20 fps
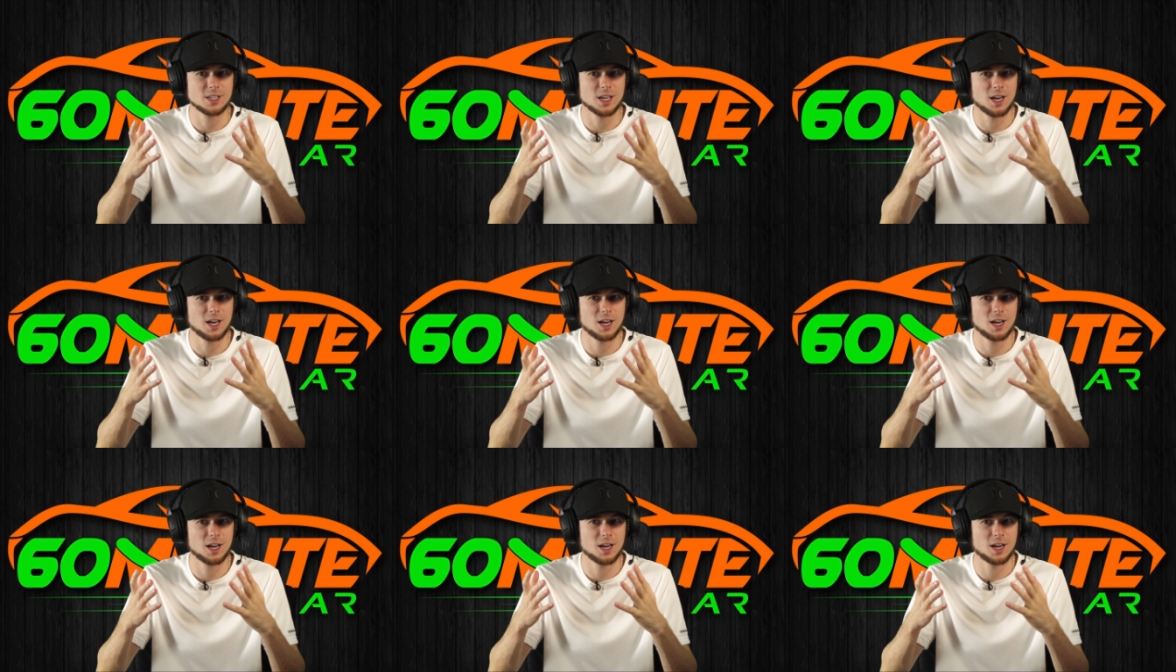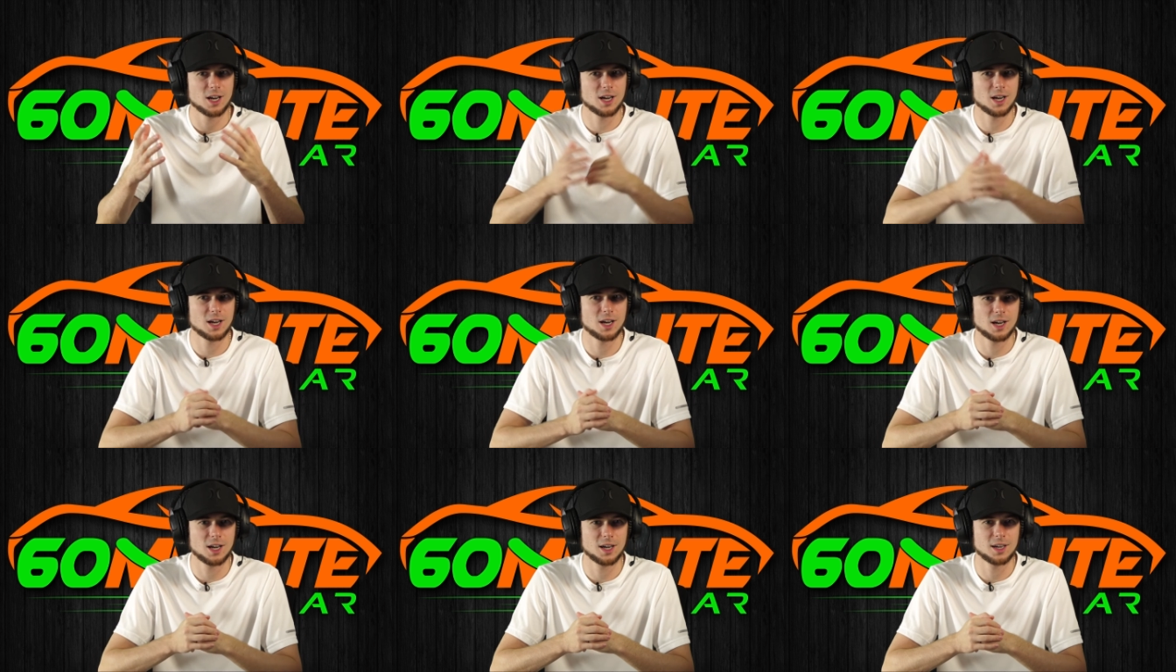
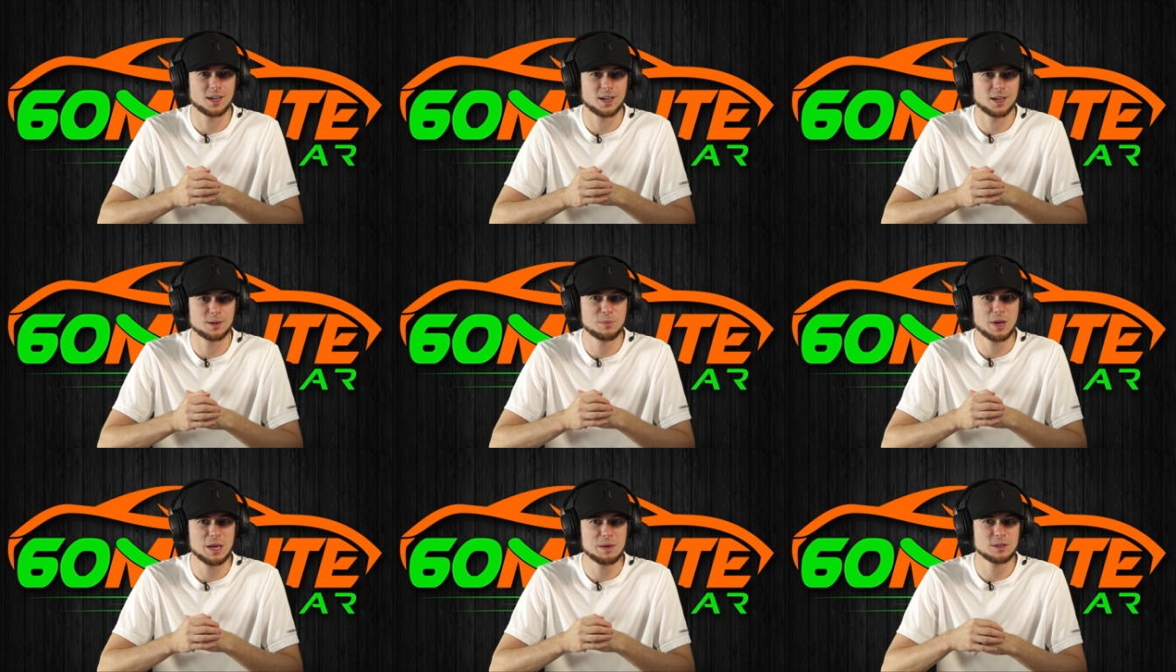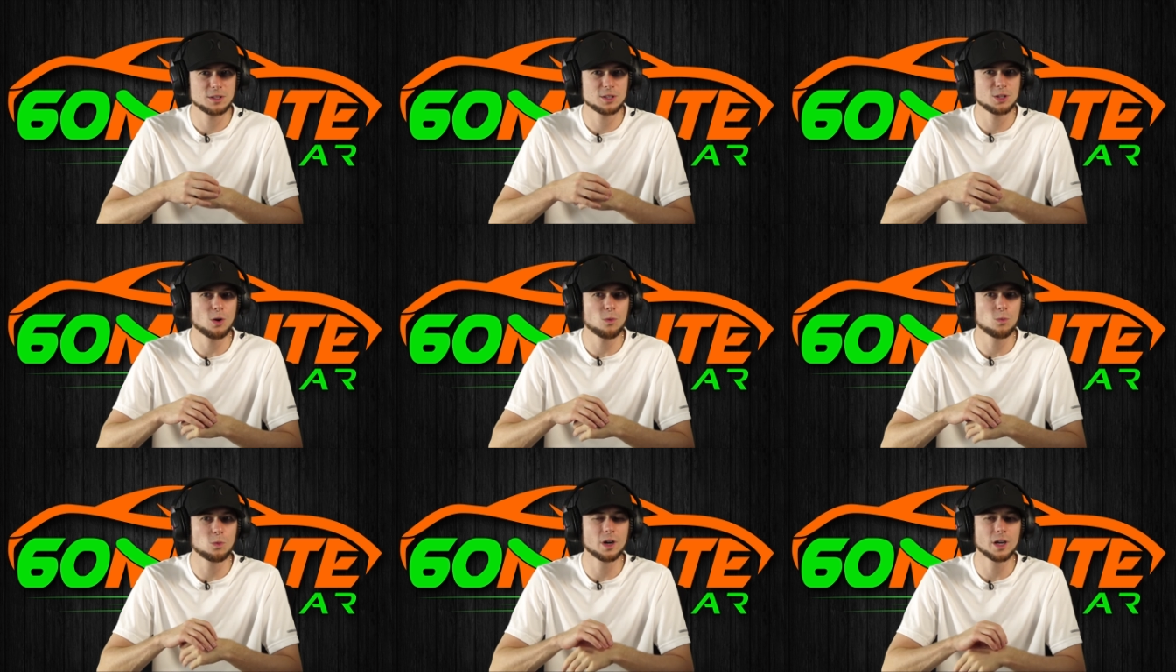Uh, maybe, you
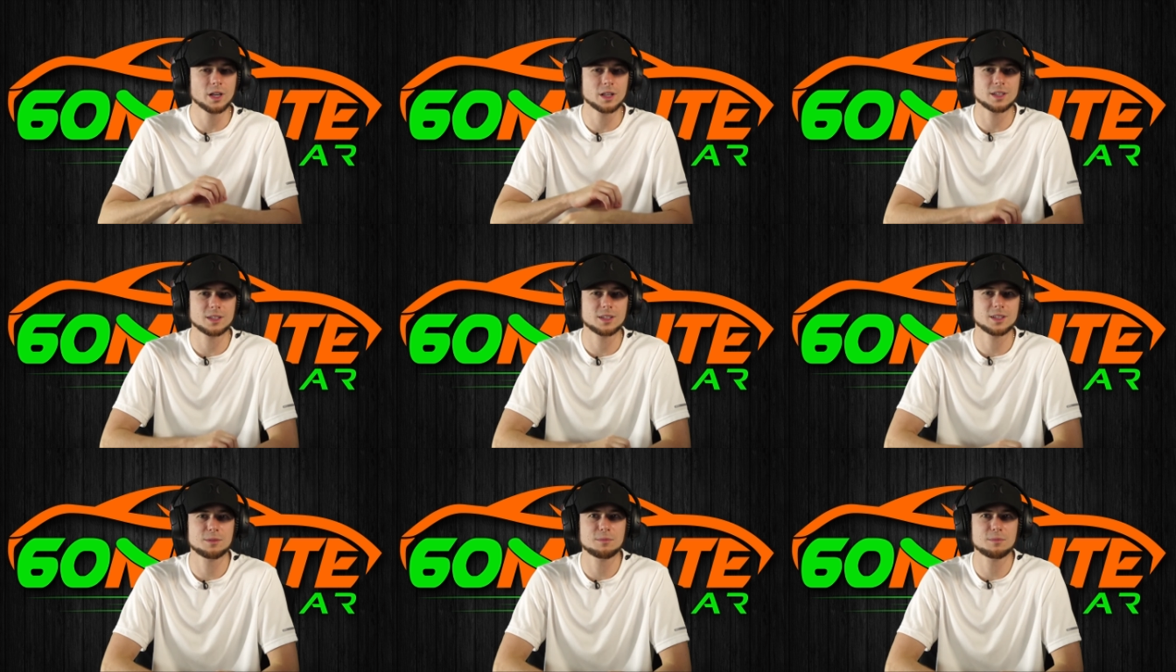know what?